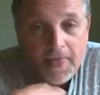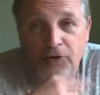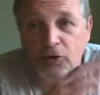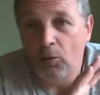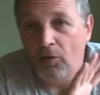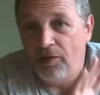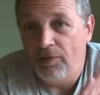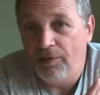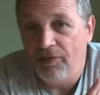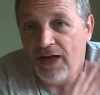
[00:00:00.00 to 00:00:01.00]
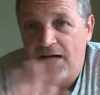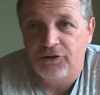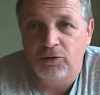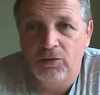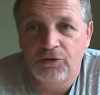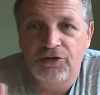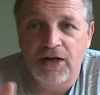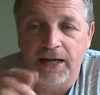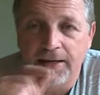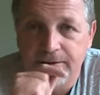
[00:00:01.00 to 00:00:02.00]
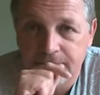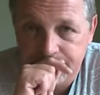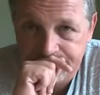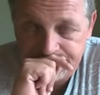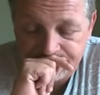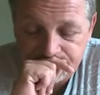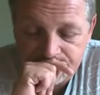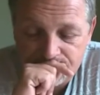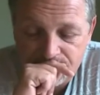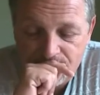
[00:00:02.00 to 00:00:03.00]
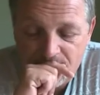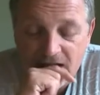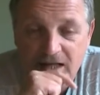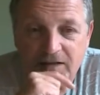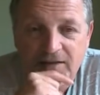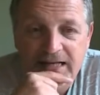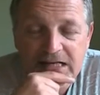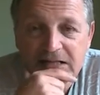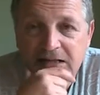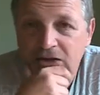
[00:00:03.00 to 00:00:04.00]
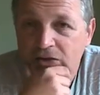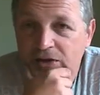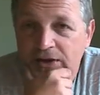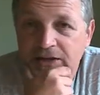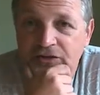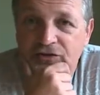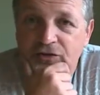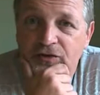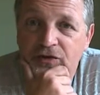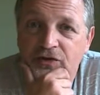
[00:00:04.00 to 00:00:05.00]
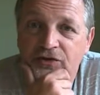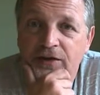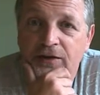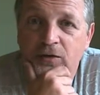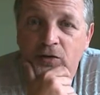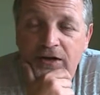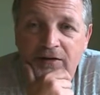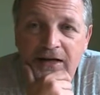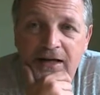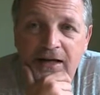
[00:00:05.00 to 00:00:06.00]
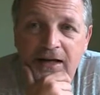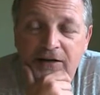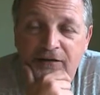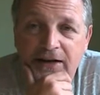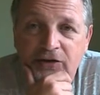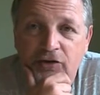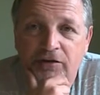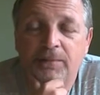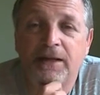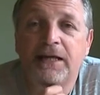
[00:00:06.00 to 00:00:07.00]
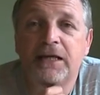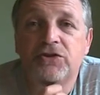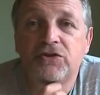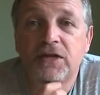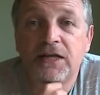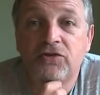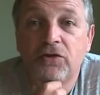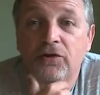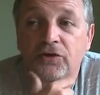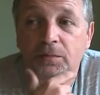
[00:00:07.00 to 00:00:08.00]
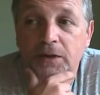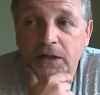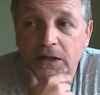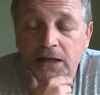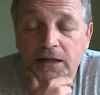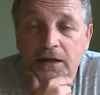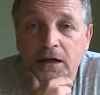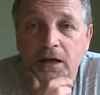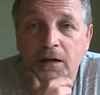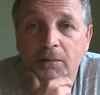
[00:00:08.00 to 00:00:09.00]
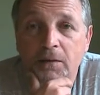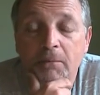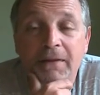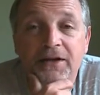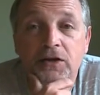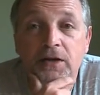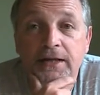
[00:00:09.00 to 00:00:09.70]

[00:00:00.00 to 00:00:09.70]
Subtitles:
So with that to one side, the next thing you're going to need to sort of consider that could have an effect on your application is going to be medical